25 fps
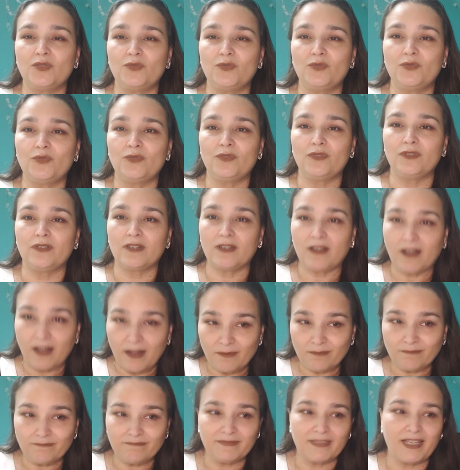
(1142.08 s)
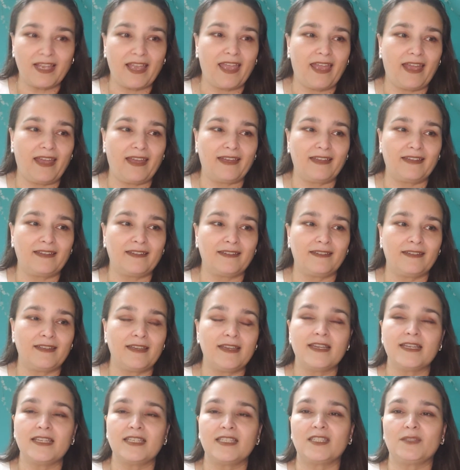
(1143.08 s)
to come and
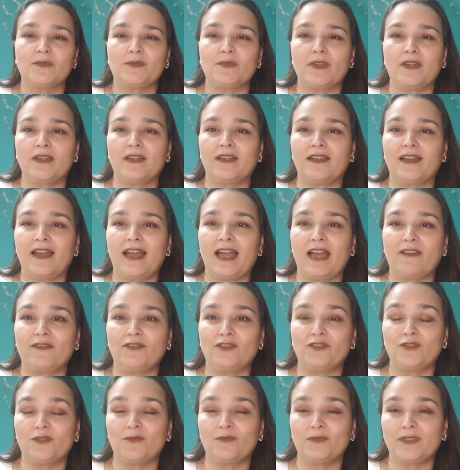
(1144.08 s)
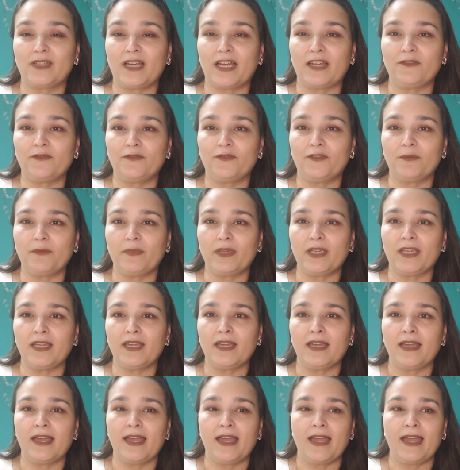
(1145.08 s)
have some time for me.
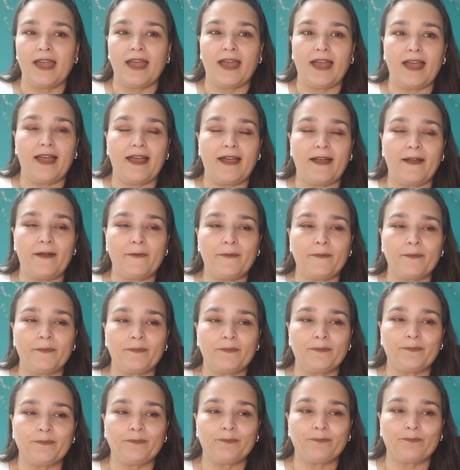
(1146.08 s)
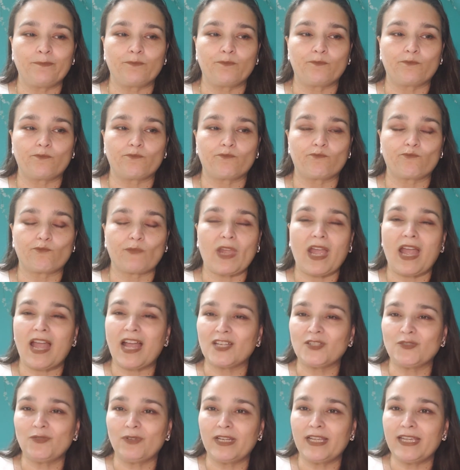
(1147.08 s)

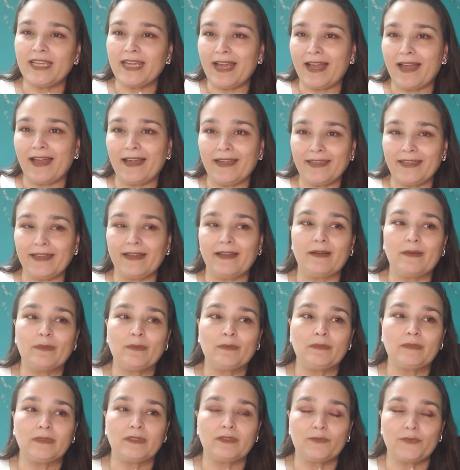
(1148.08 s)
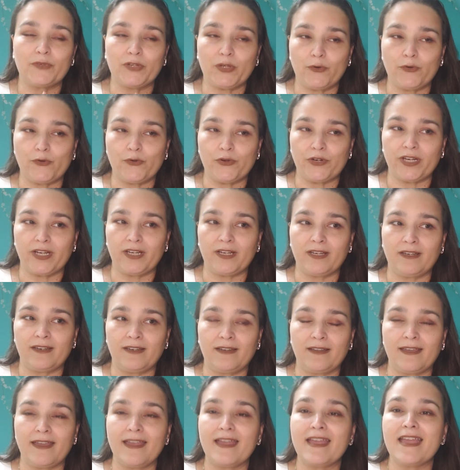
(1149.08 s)
Actually, I am recording
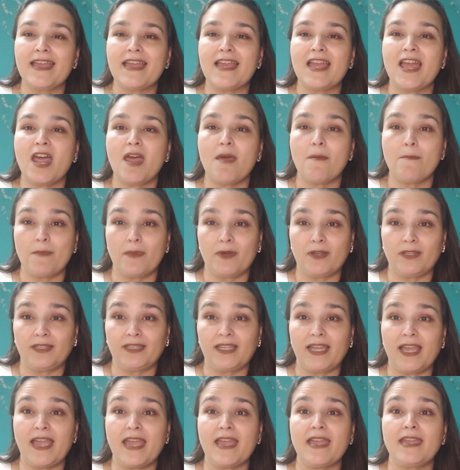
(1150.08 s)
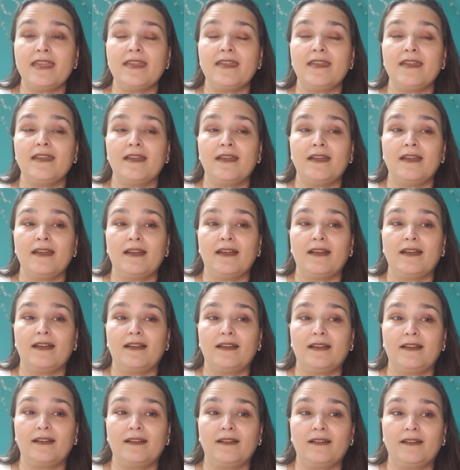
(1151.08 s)
Monday,
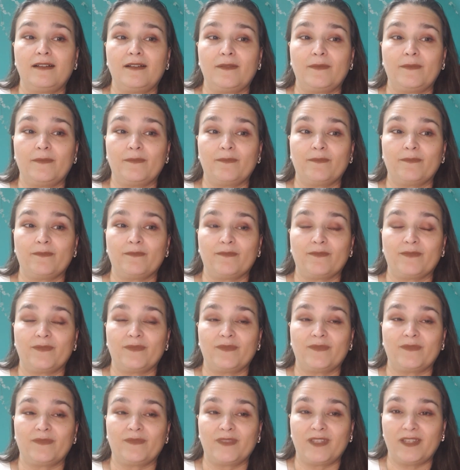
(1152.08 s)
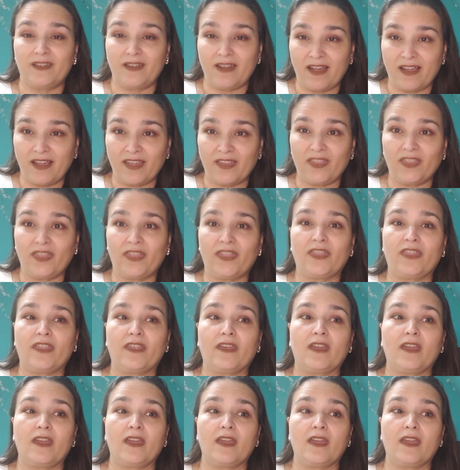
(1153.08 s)
the 9th.